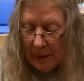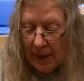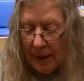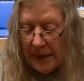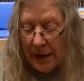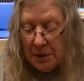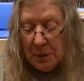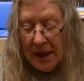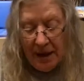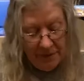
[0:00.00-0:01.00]
And now that
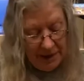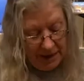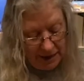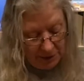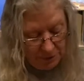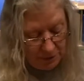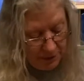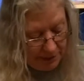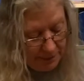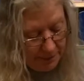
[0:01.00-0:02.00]
we have the head
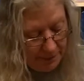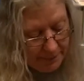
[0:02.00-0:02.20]
on,